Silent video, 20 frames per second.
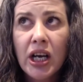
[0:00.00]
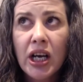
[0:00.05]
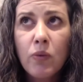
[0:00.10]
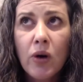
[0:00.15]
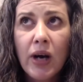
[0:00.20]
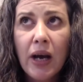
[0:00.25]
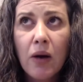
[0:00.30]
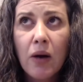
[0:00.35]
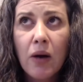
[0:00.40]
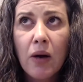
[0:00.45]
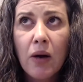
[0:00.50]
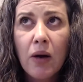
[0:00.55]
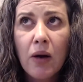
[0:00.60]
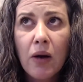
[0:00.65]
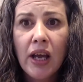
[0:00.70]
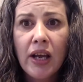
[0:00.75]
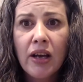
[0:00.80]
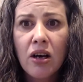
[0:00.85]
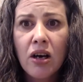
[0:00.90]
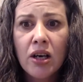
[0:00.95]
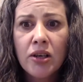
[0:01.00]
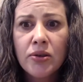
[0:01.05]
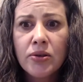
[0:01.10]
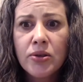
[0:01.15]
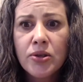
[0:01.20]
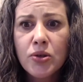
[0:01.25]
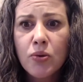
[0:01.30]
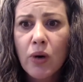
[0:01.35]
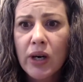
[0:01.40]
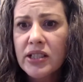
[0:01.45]
we were at what, like
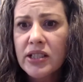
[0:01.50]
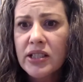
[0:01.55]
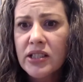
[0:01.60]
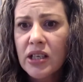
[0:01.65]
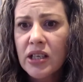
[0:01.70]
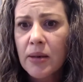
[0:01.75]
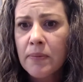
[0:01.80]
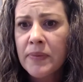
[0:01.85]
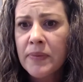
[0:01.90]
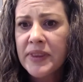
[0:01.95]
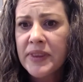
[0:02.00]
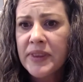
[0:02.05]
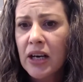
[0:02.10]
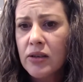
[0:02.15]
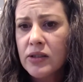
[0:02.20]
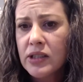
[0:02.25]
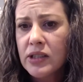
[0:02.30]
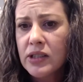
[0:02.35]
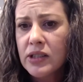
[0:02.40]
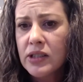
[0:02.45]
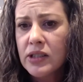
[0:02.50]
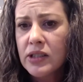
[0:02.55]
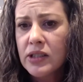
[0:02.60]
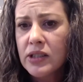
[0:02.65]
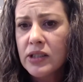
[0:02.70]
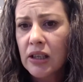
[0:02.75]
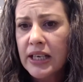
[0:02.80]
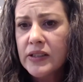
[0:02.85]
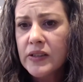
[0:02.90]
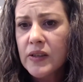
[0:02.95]
120 something
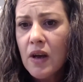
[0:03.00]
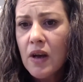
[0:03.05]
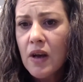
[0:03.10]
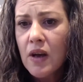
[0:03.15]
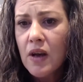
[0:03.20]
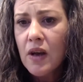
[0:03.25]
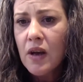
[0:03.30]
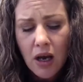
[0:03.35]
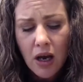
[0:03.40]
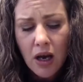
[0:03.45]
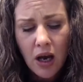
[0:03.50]
thousand lies.